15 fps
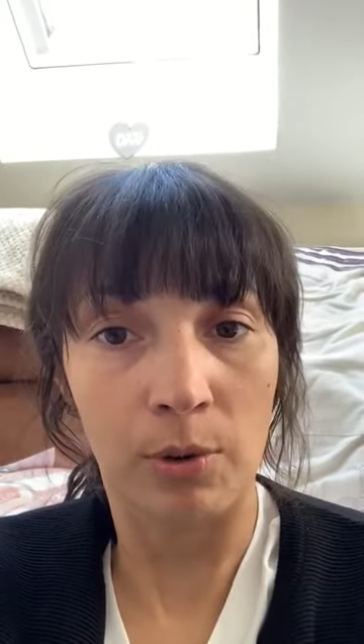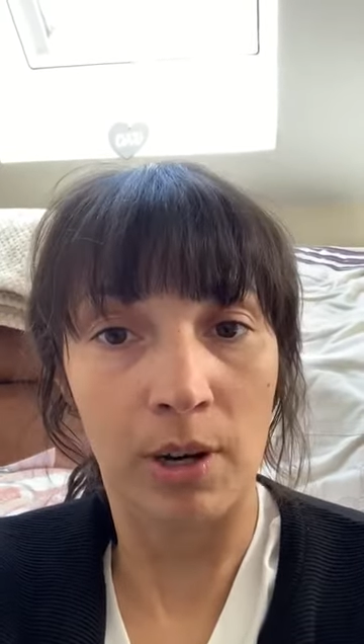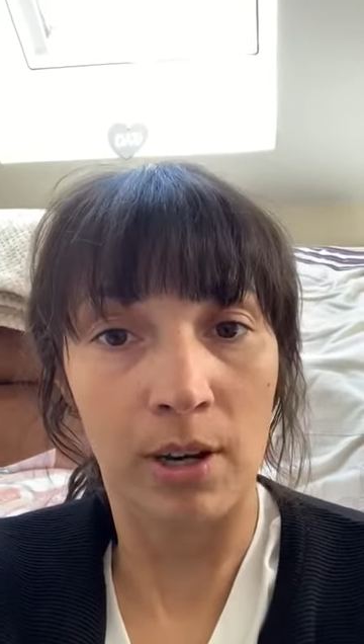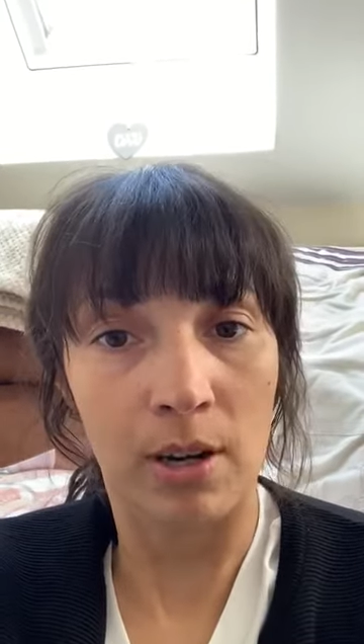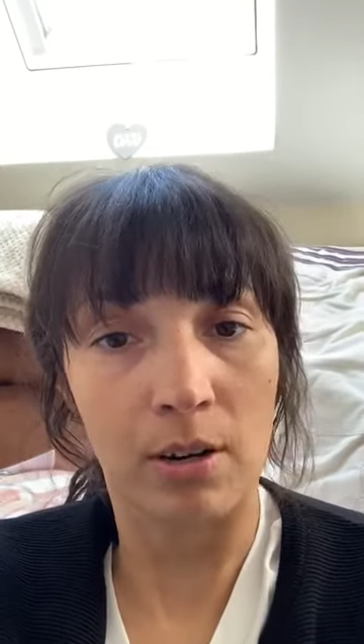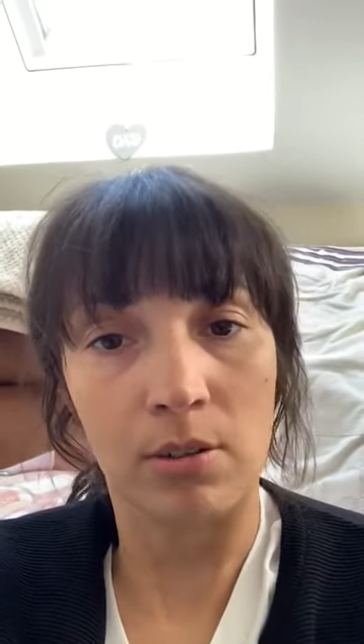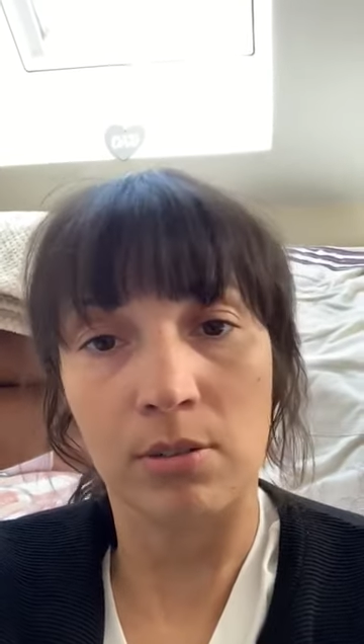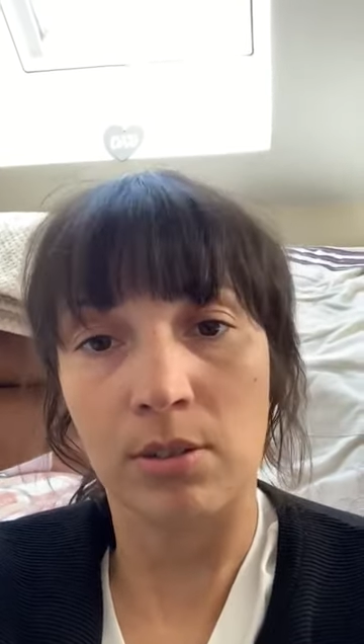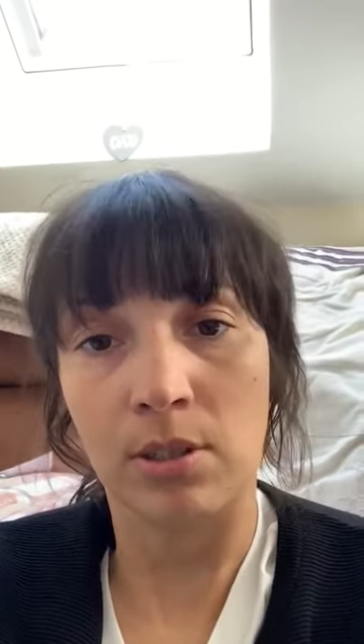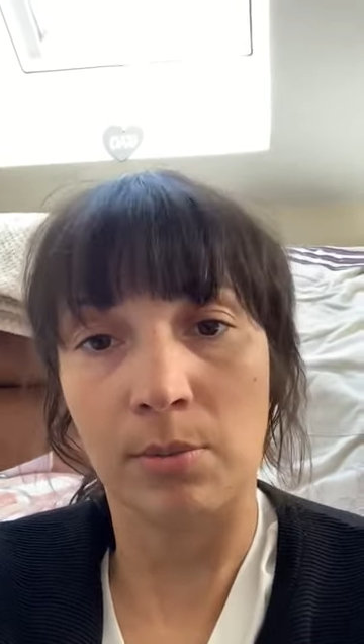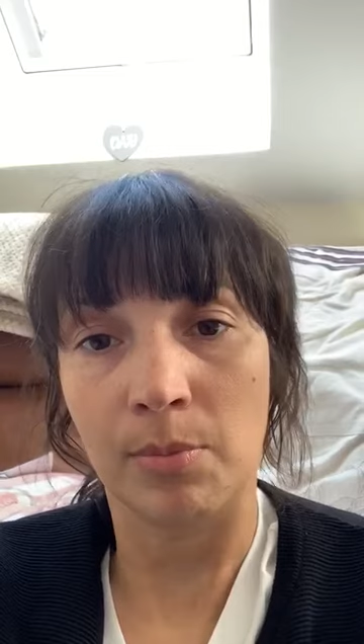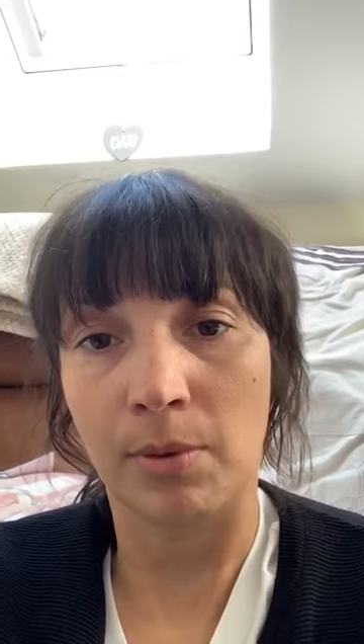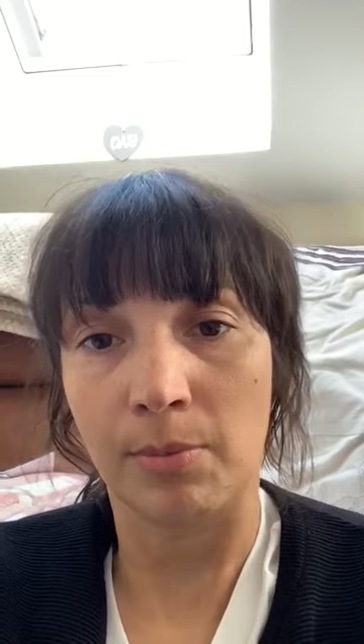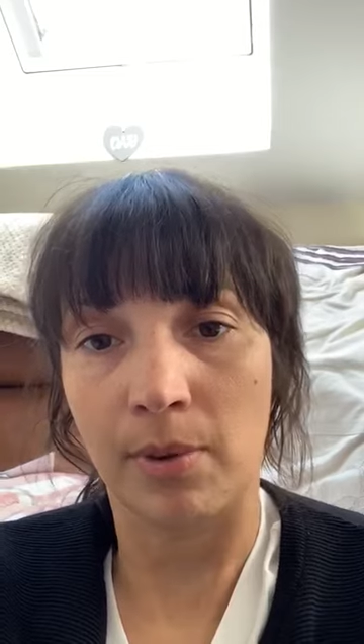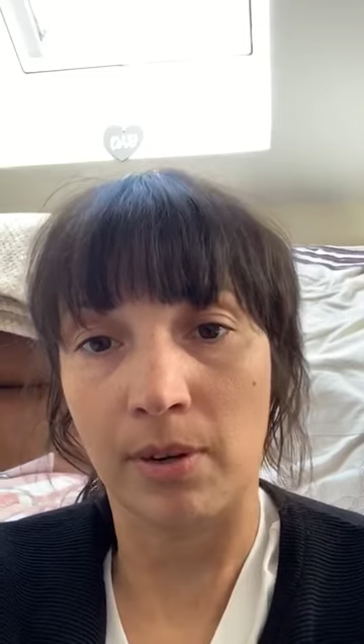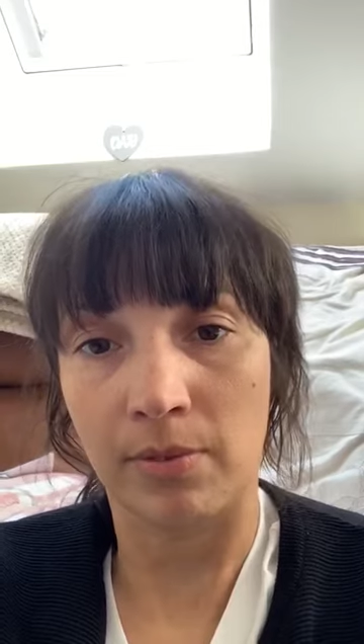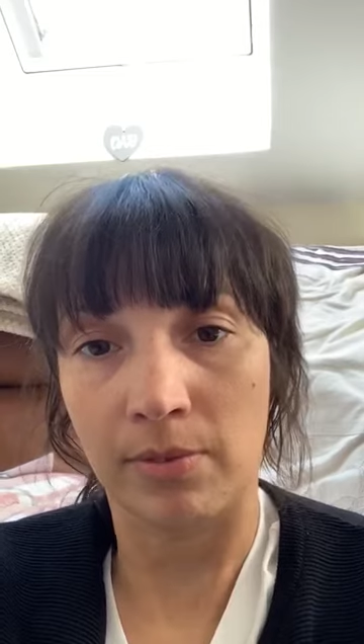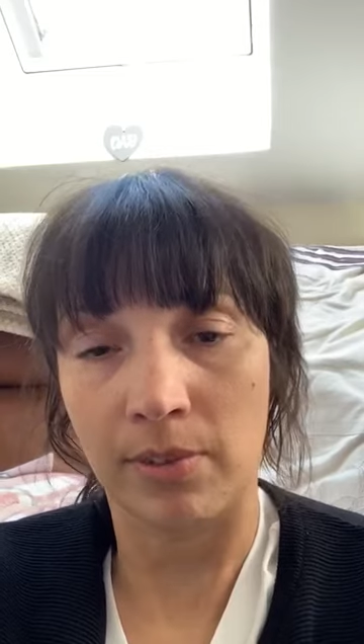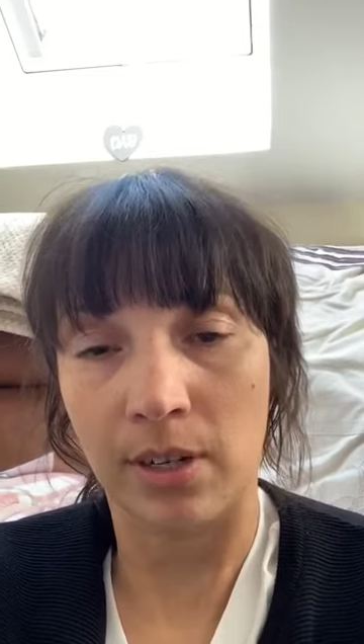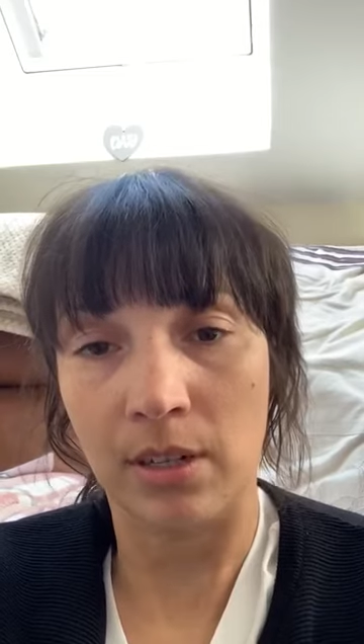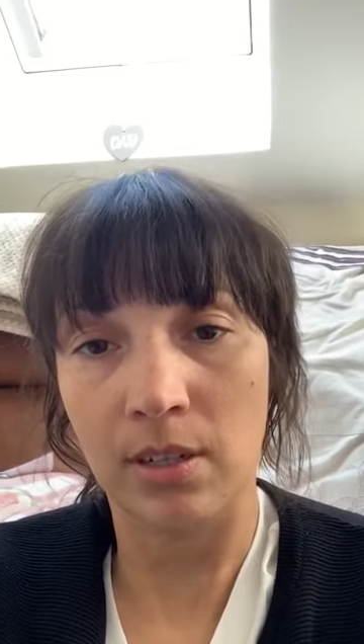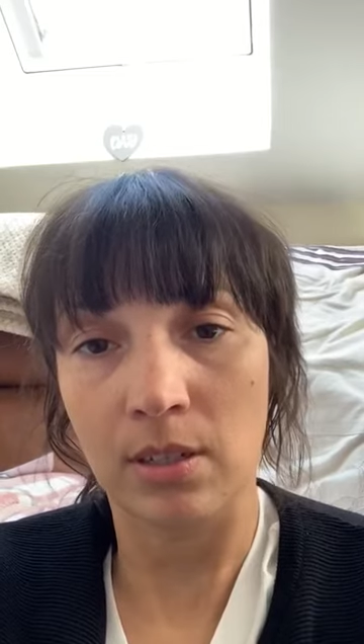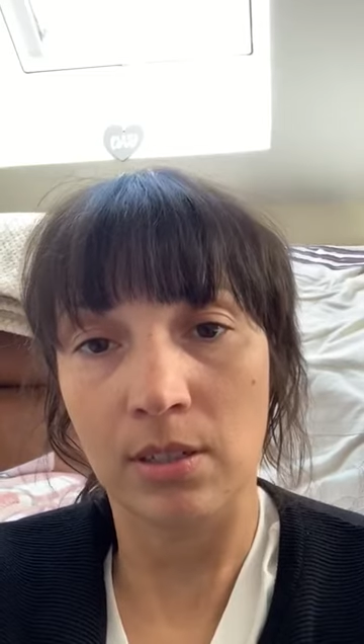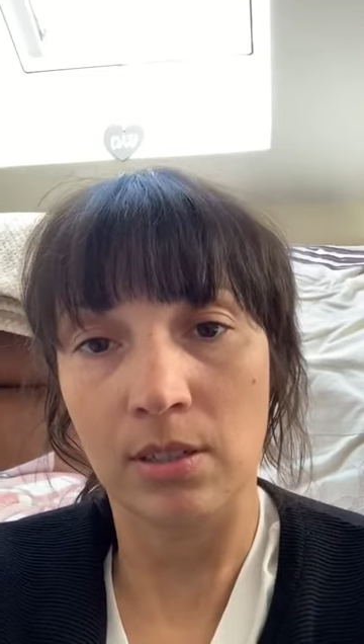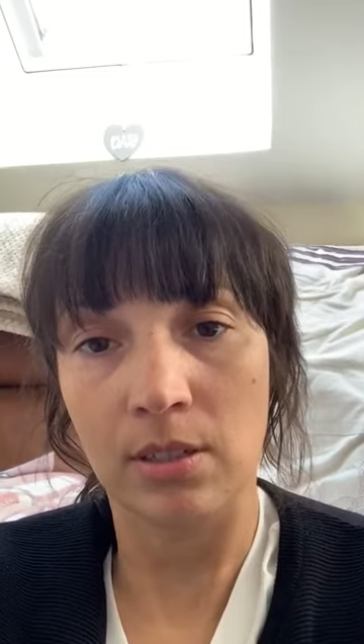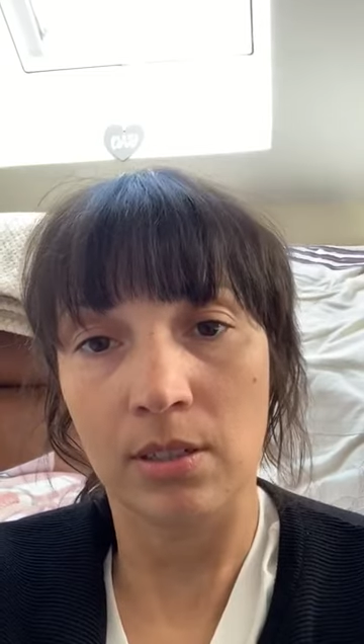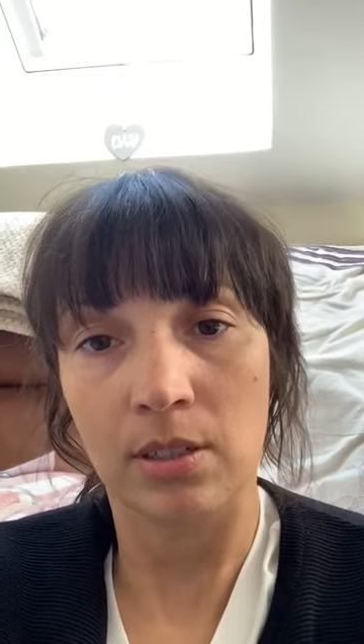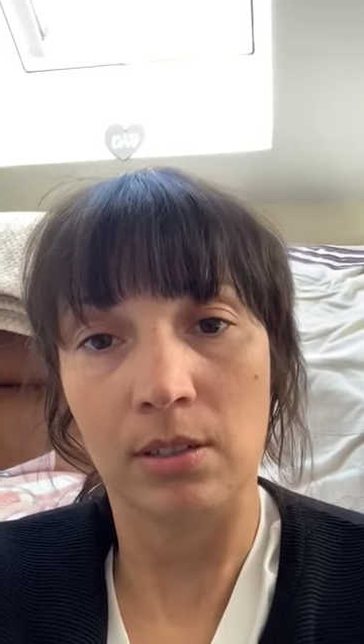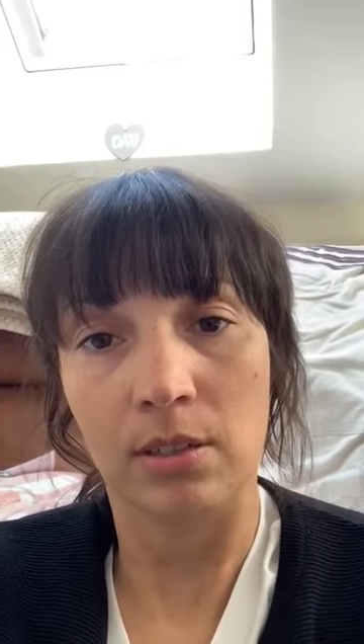And I know some of my friends